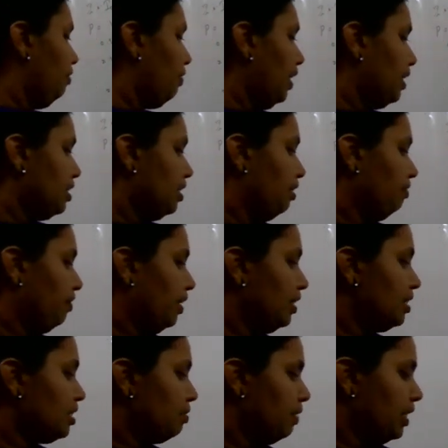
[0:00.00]
phase
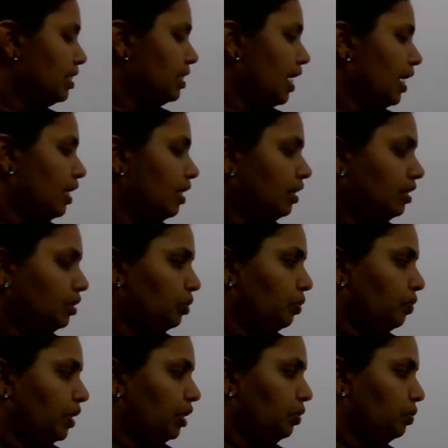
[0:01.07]
difference, phase angle. So
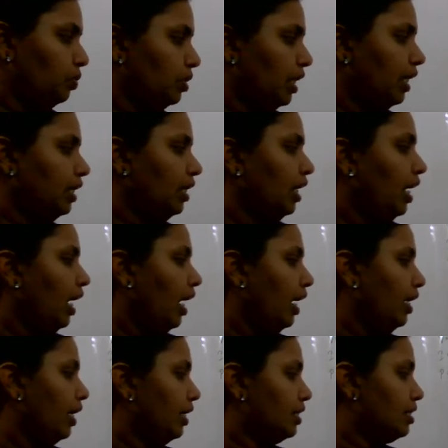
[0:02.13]
we know that,
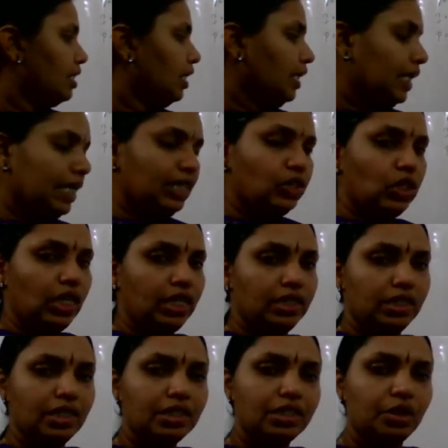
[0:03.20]
and as t
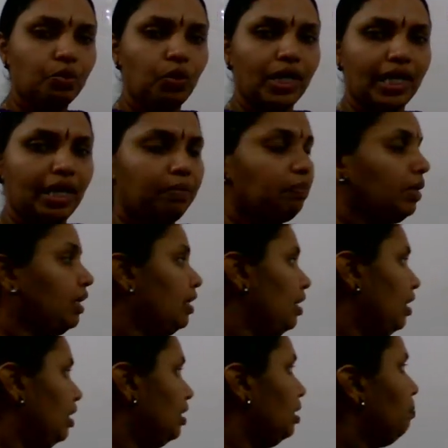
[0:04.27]
changes, what happened?
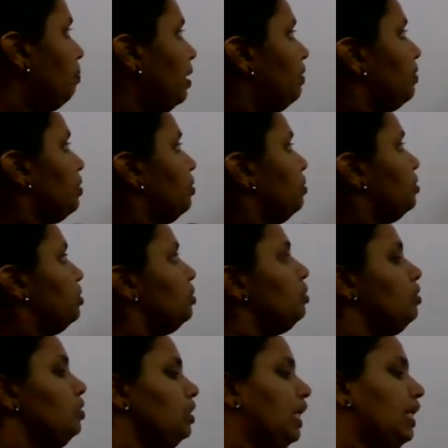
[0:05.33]
The power
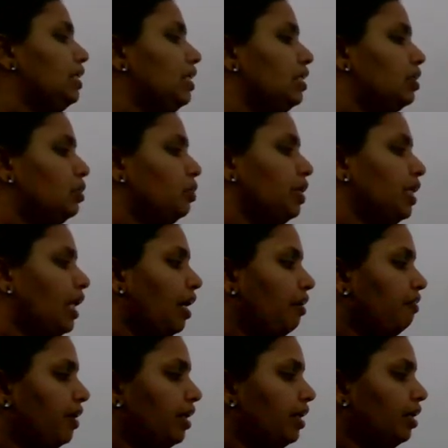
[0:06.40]
also changes. So we can
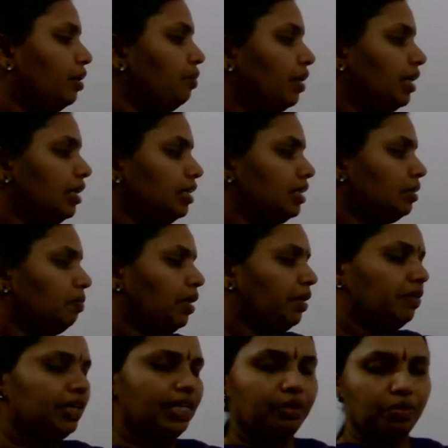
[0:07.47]
find out what is the power
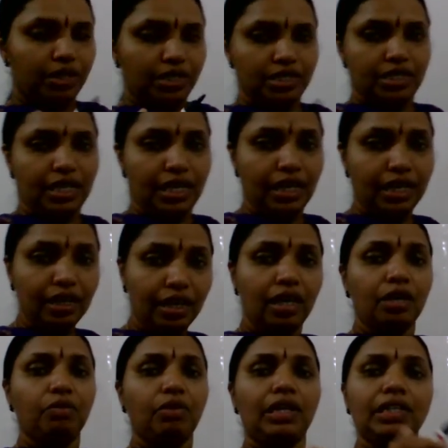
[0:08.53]
at 1 second,
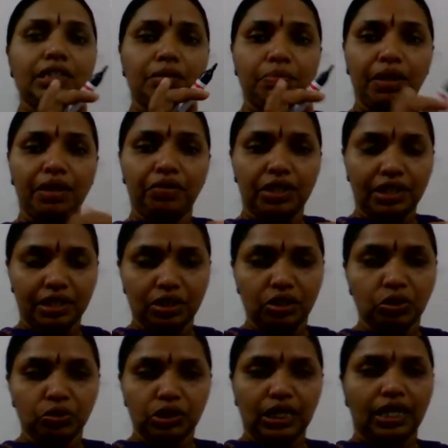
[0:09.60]
what is the power at
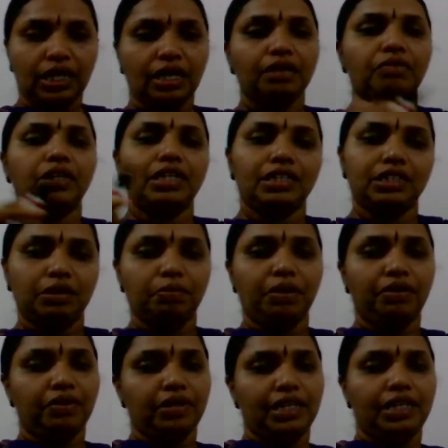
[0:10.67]
2 seconds, what is the
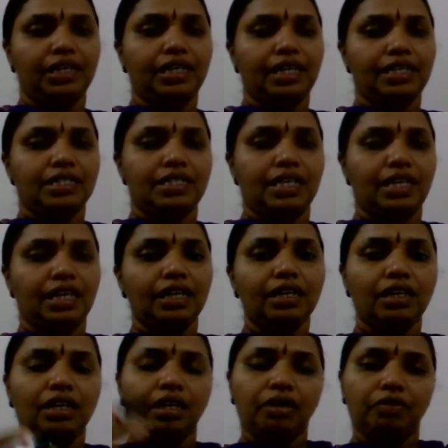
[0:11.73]
power at 10 seconds,
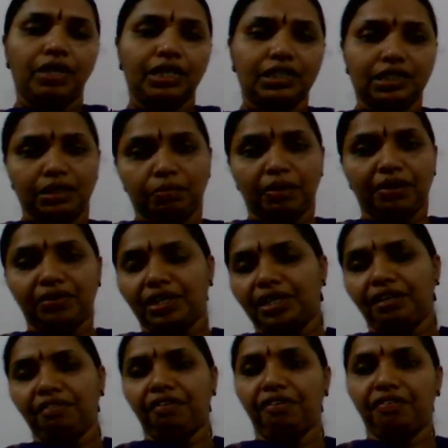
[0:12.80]
what is the power at
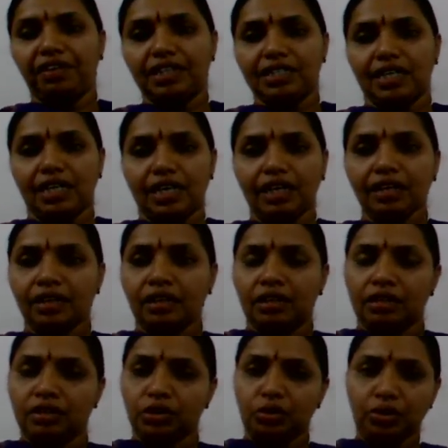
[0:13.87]
50 seconds.
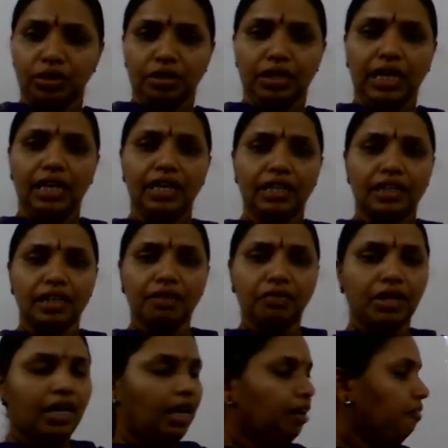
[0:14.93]
So anything we
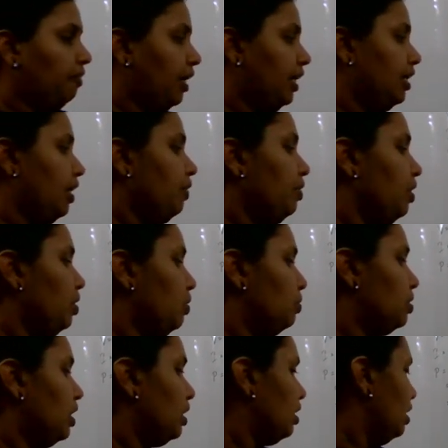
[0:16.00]
can find out
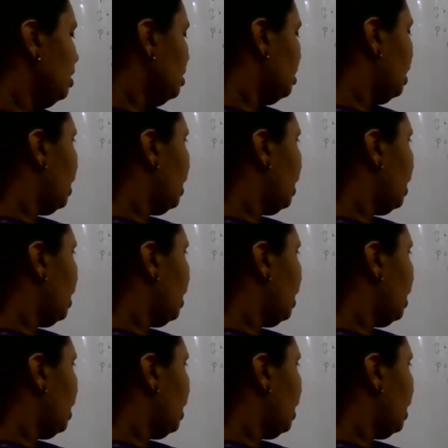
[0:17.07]
using this